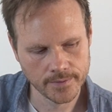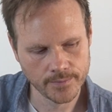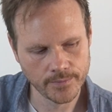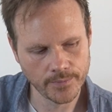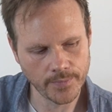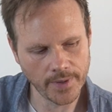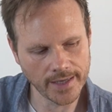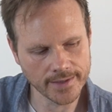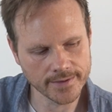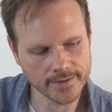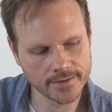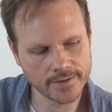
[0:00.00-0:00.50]

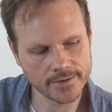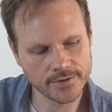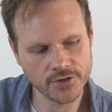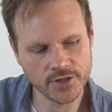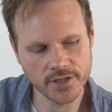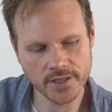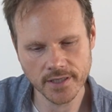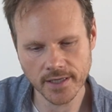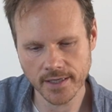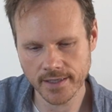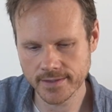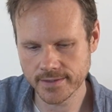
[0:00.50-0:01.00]
back to the
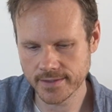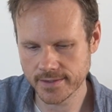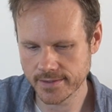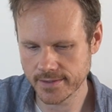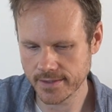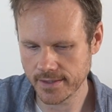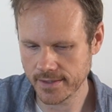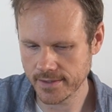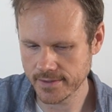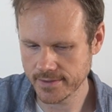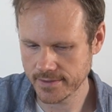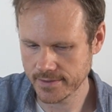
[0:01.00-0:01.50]
G9
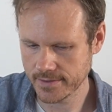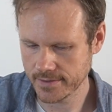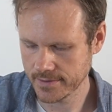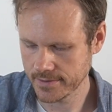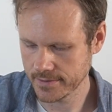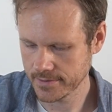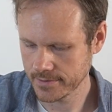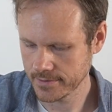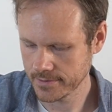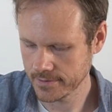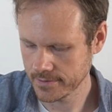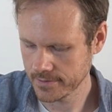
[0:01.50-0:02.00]
sus,
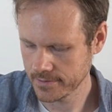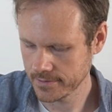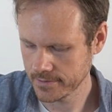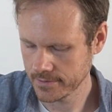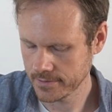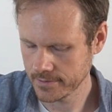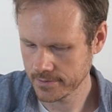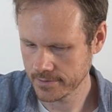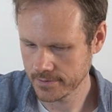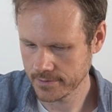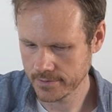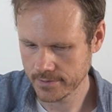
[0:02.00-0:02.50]

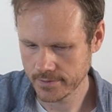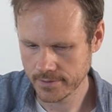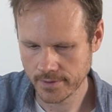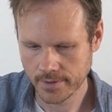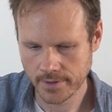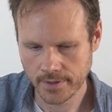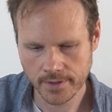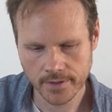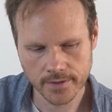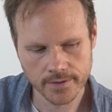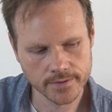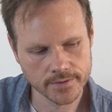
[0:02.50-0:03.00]

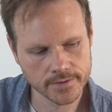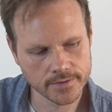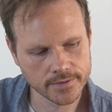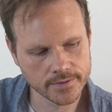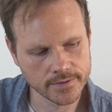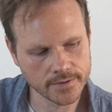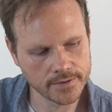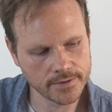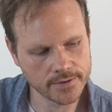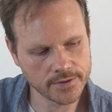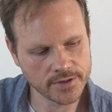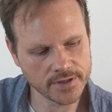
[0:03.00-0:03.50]

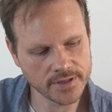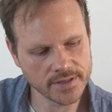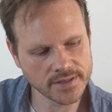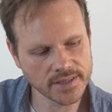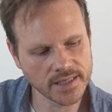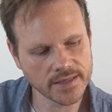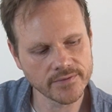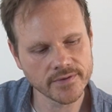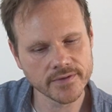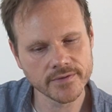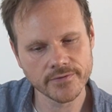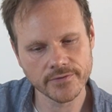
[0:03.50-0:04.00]
to the
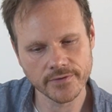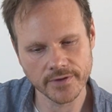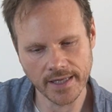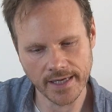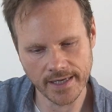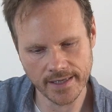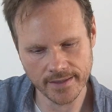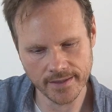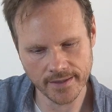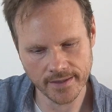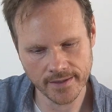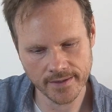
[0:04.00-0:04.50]
G7
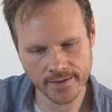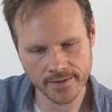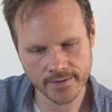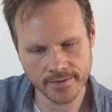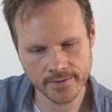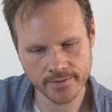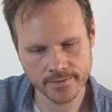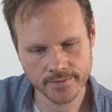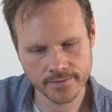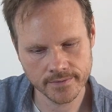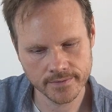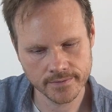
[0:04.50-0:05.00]
flat
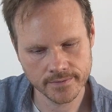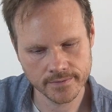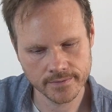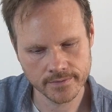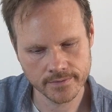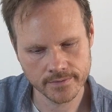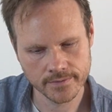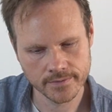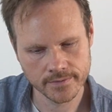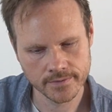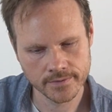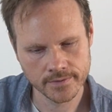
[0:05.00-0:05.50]
9,
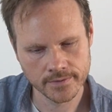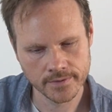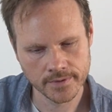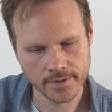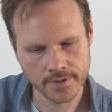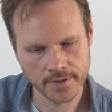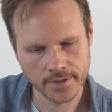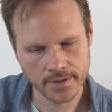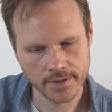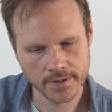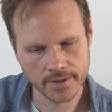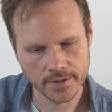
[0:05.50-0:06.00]

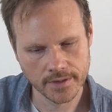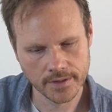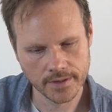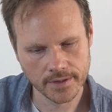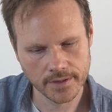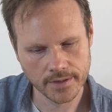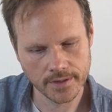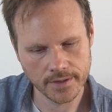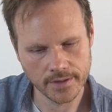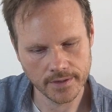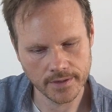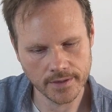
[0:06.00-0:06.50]

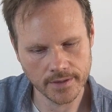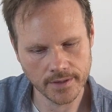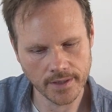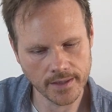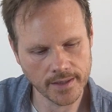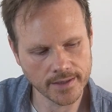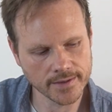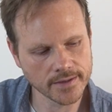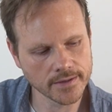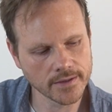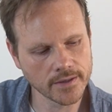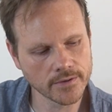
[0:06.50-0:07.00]
and then I
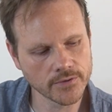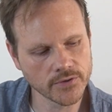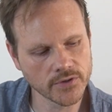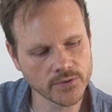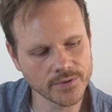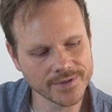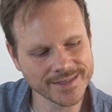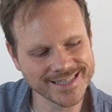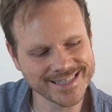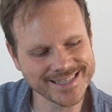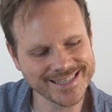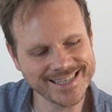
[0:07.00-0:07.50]
like to go to
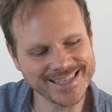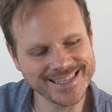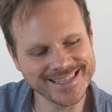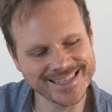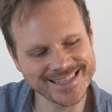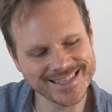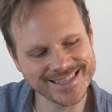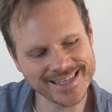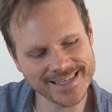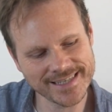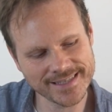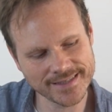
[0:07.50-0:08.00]
a
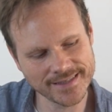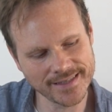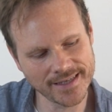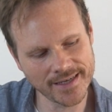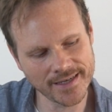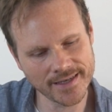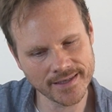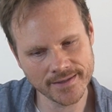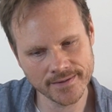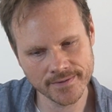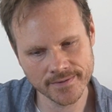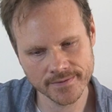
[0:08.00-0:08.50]
C6
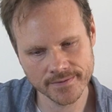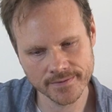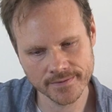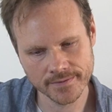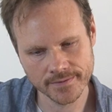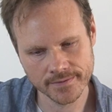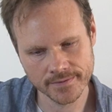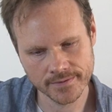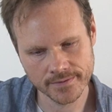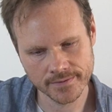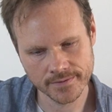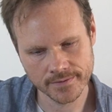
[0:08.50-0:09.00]

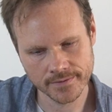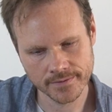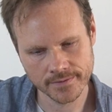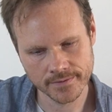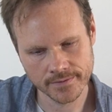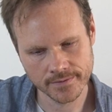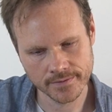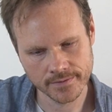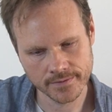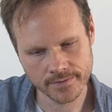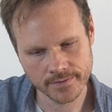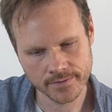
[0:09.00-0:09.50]

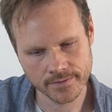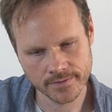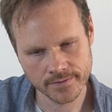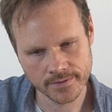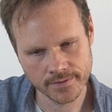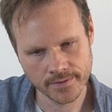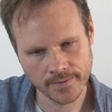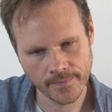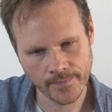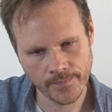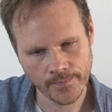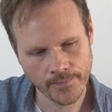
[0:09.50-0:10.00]

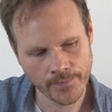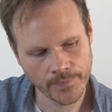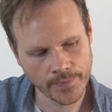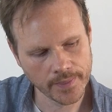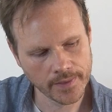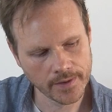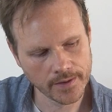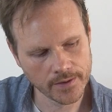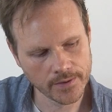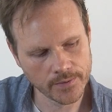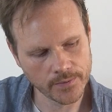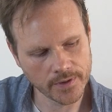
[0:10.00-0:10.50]

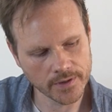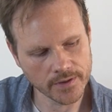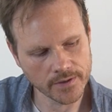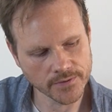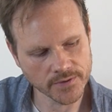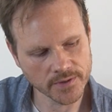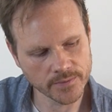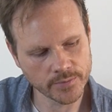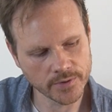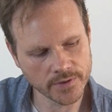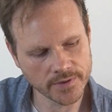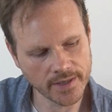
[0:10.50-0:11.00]
9. We could
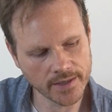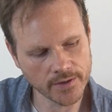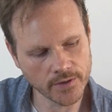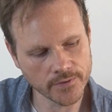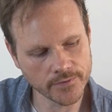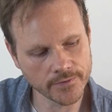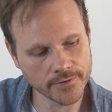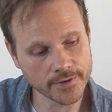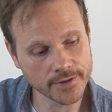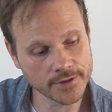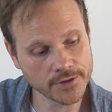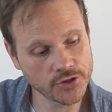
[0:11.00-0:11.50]
also put that
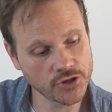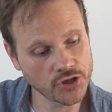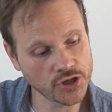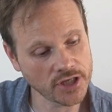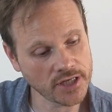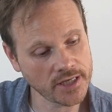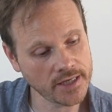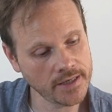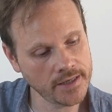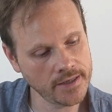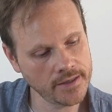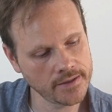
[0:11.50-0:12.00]
over a
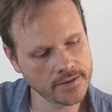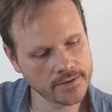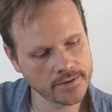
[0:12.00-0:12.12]
G.